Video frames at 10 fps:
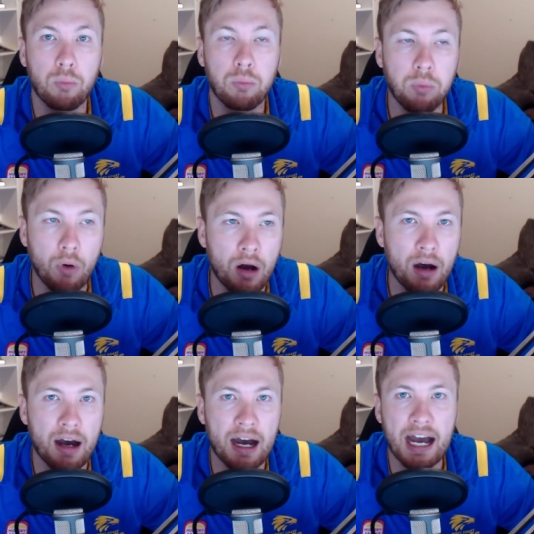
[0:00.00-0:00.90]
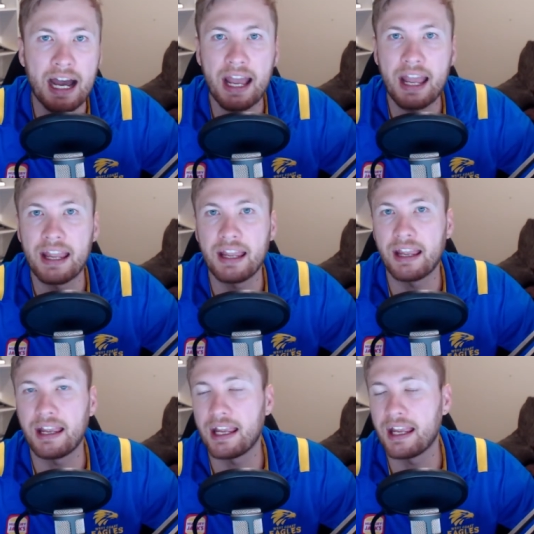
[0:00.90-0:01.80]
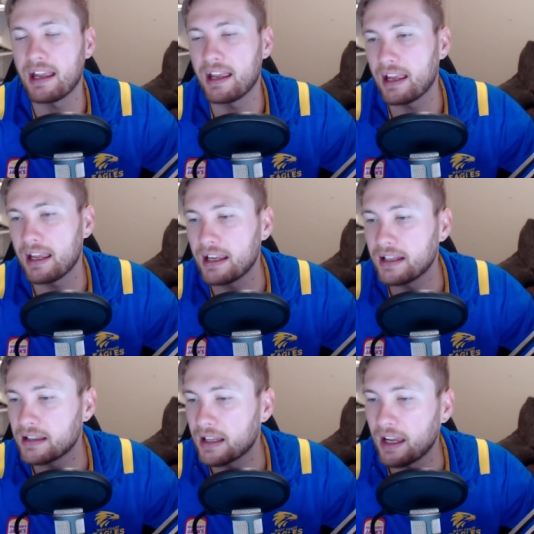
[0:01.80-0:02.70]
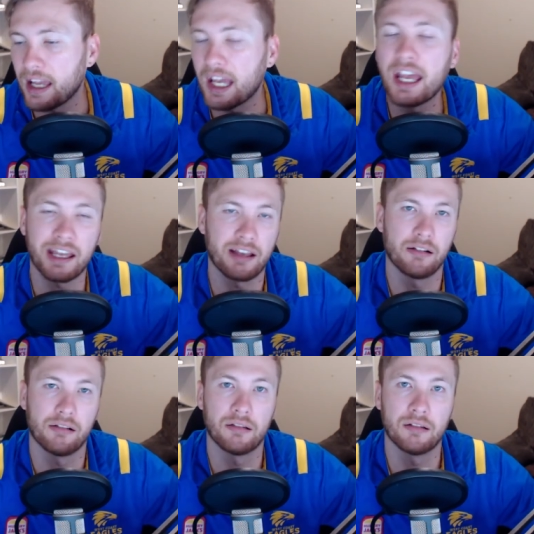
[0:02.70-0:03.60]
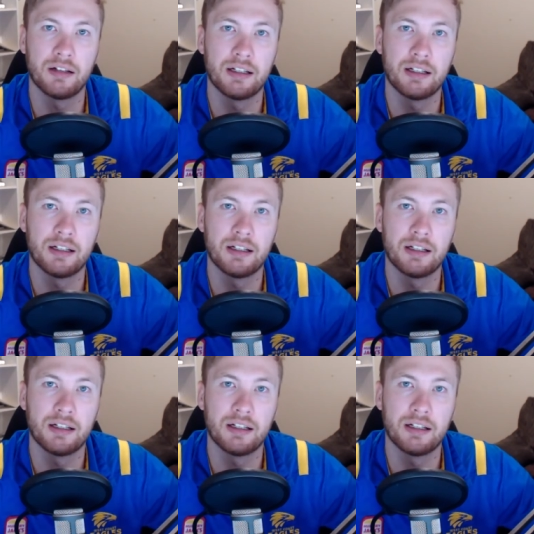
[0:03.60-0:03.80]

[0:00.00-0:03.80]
Why in the hell